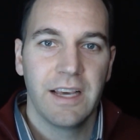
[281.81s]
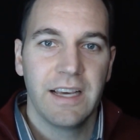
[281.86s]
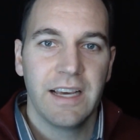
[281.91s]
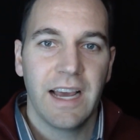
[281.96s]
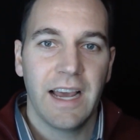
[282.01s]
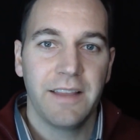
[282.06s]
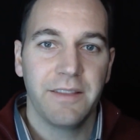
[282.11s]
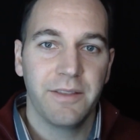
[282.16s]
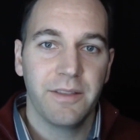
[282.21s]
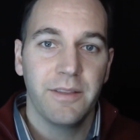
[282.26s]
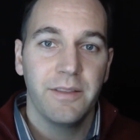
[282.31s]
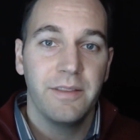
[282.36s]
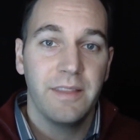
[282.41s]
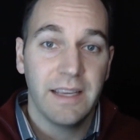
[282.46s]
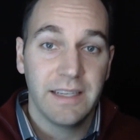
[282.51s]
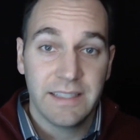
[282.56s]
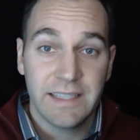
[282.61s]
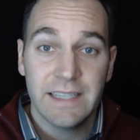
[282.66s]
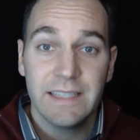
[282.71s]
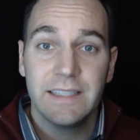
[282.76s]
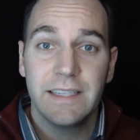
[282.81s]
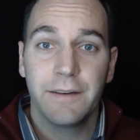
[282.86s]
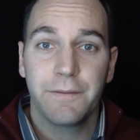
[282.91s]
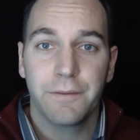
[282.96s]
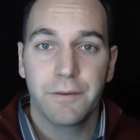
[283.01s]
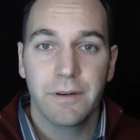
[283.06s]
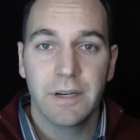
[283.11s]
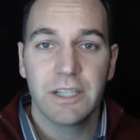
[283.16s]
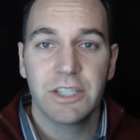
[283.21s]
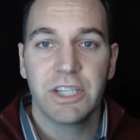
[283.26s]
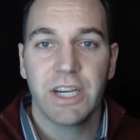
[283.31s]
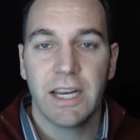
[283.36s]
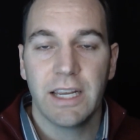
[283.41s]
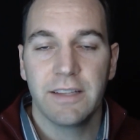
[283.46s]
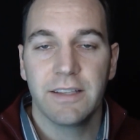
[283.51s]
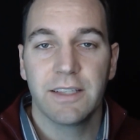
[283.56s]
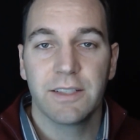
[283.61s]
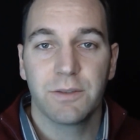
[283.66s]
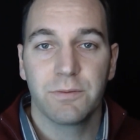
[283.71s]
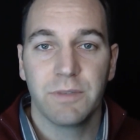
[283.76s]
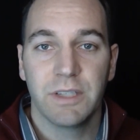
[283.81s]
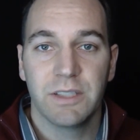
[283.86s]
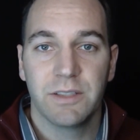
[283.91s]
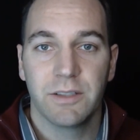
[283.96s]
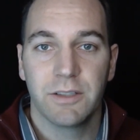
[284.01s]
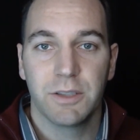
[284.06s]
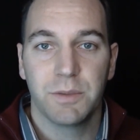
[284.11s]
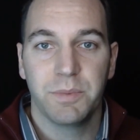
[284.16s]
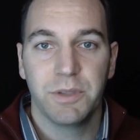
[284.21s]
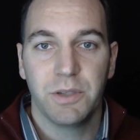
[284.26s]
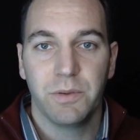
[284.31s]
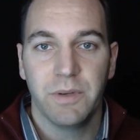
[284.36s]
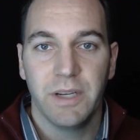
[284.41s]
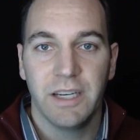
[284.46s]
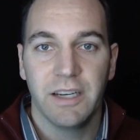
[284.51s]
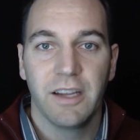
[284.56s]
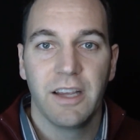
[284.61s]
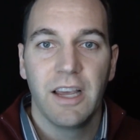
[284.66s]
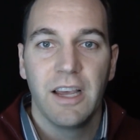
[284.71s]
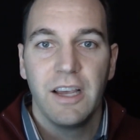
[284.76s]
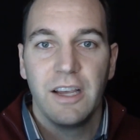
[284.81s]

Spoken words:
And they did differentiate in this research between